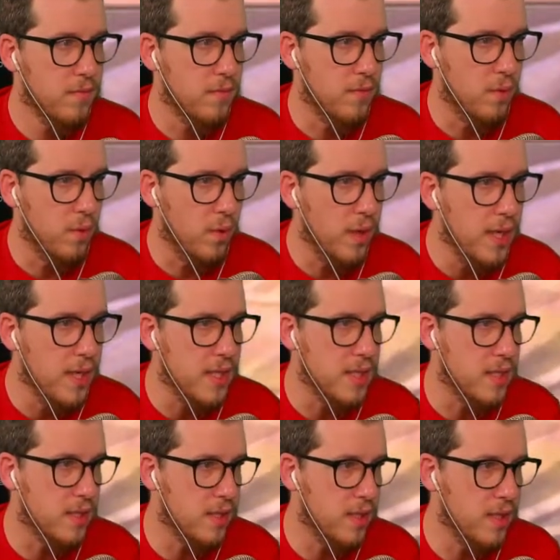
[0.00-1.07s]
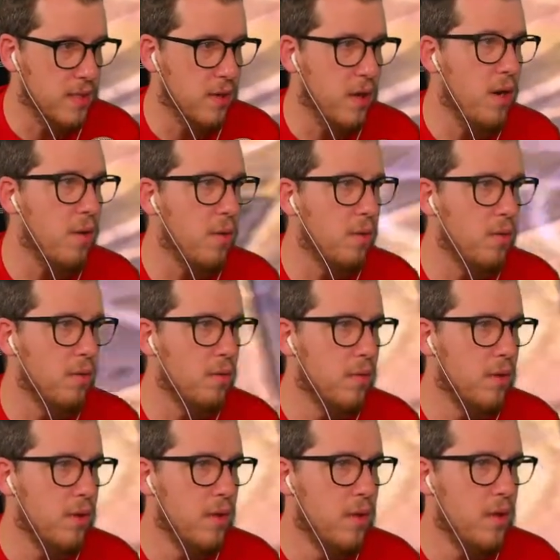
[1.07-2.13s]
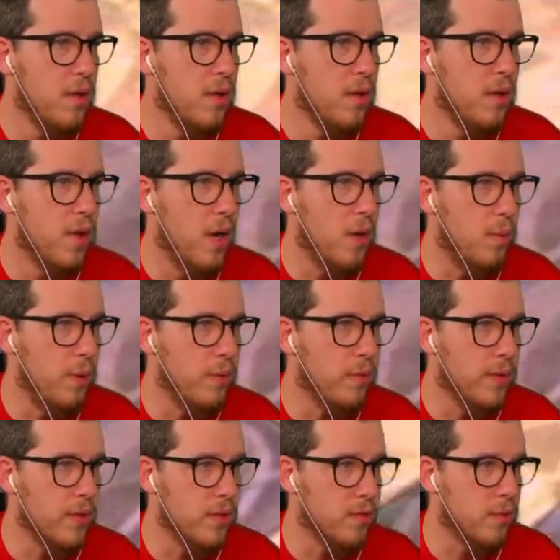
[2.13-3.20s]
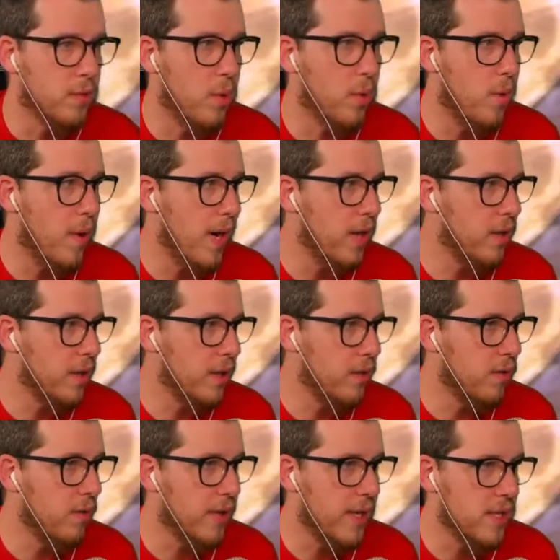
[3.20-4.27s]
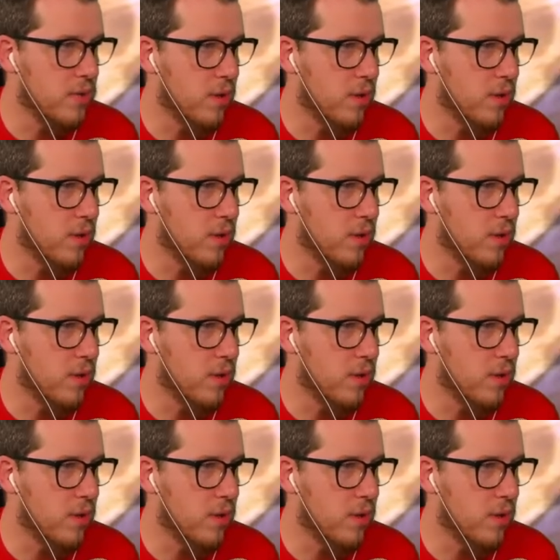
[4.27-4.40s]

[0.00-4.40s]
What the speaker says: what is this? Oh, we were in this room a while ago. Okay, so